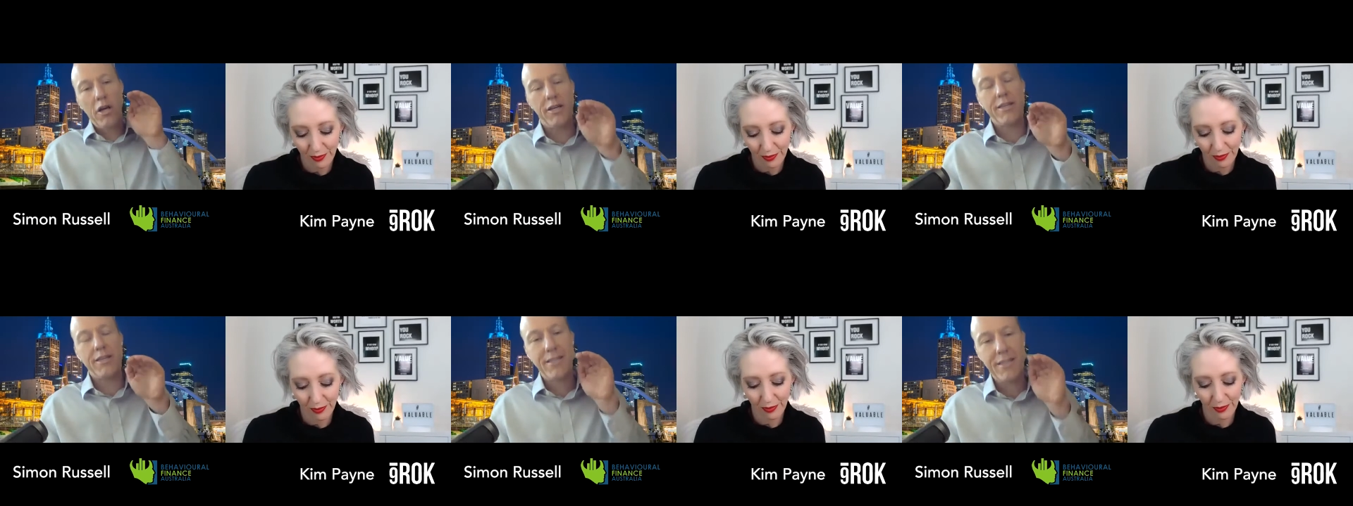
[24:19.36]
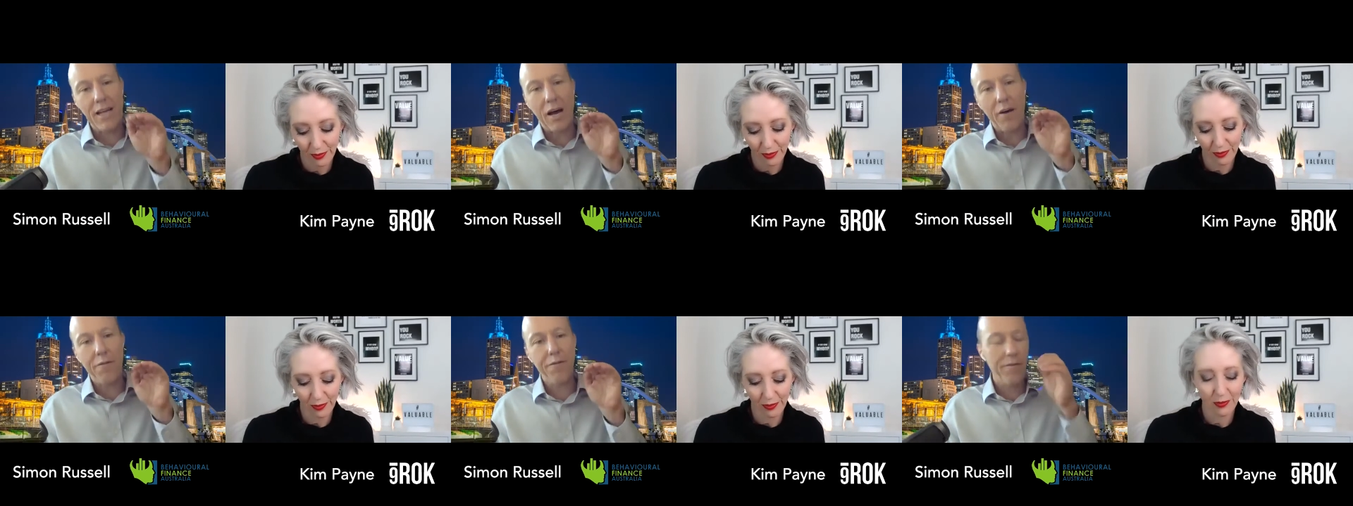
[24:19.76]
Speaker 1: of
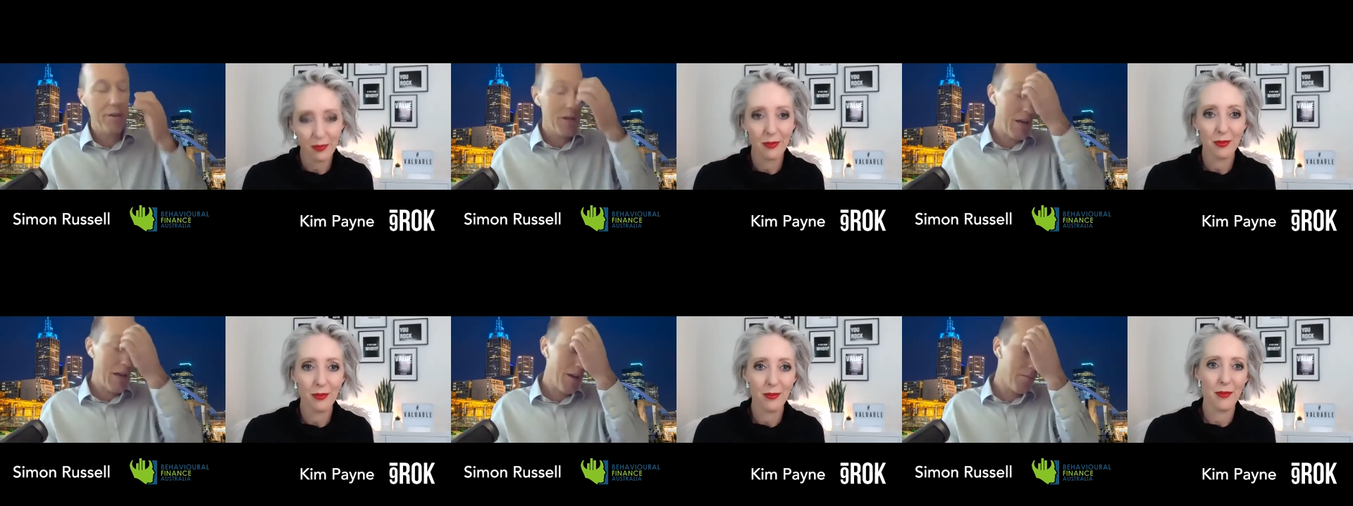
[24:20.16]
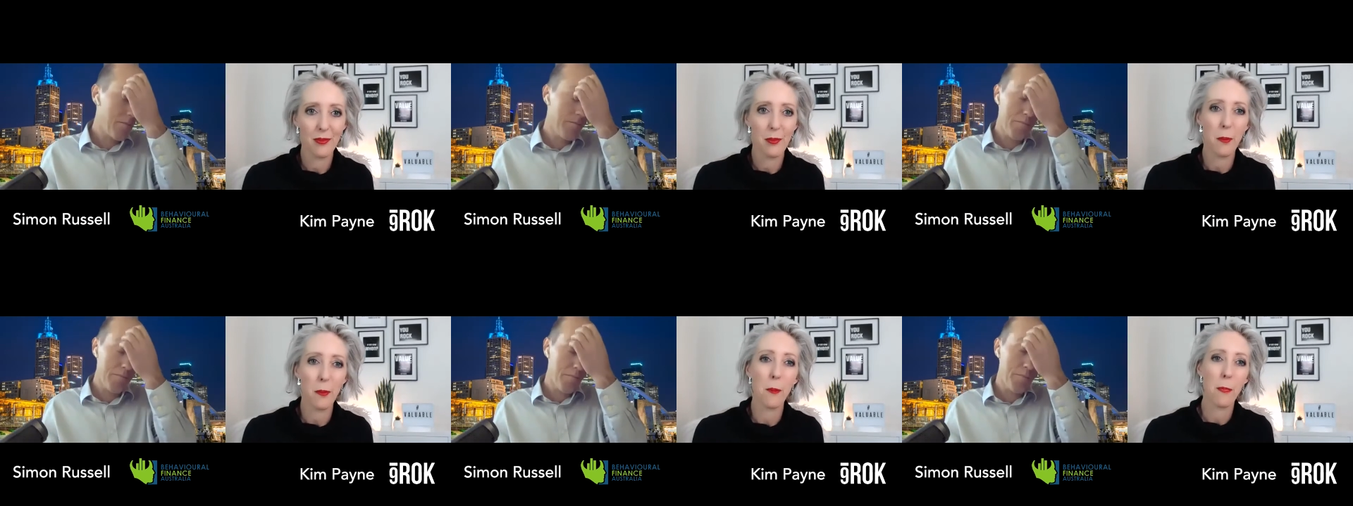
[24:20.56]
stuff,
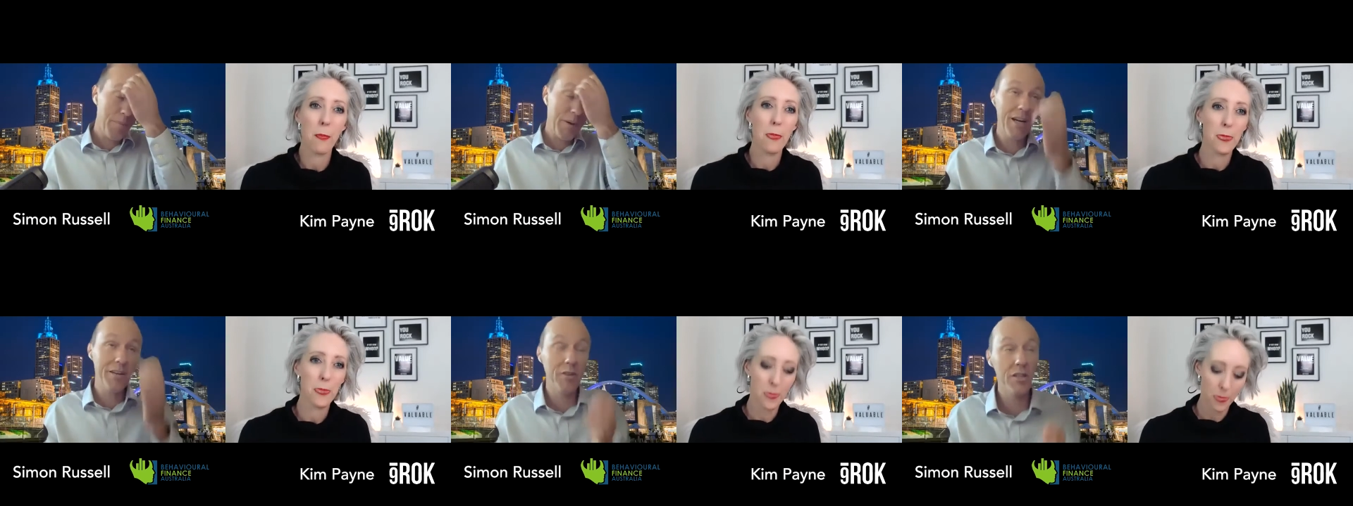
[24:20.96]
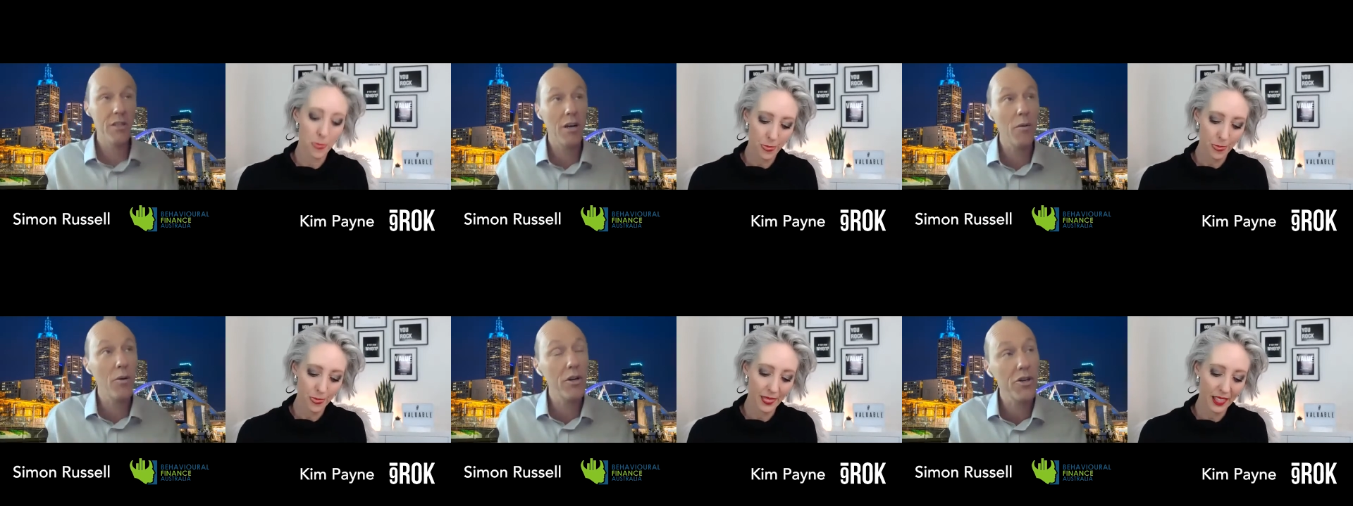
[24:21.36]
and part of it's
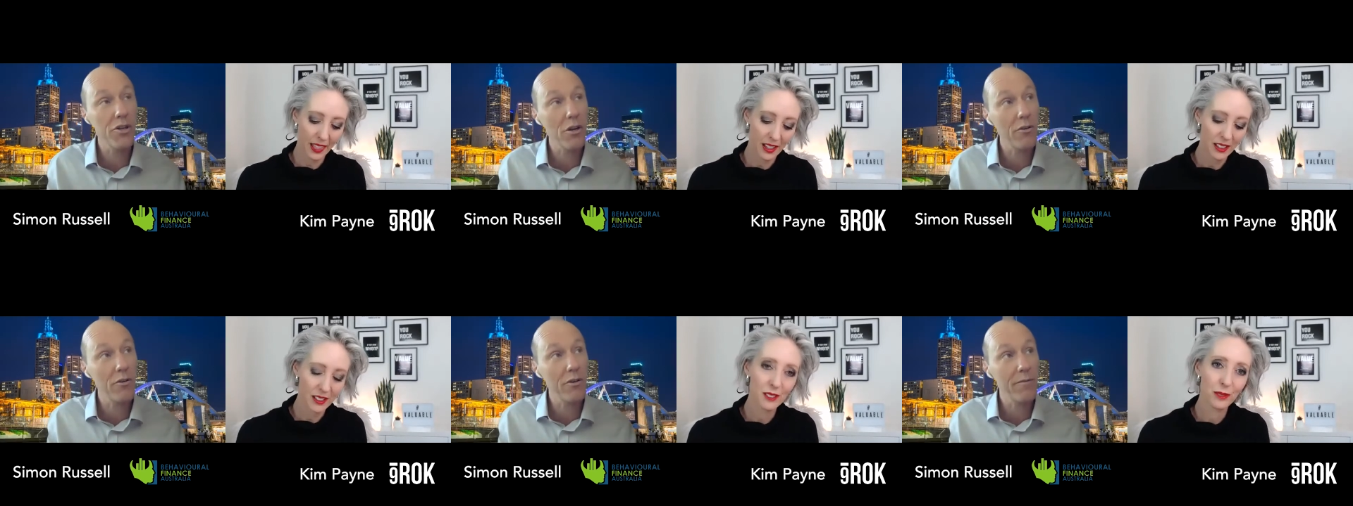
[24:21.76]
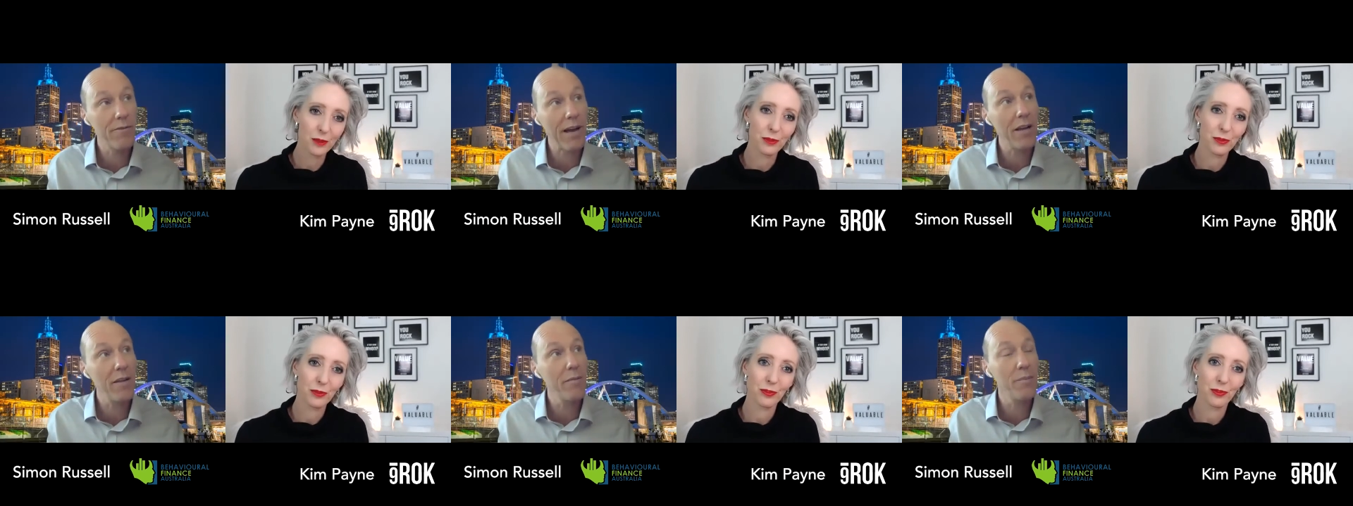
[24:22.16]
I want to show value,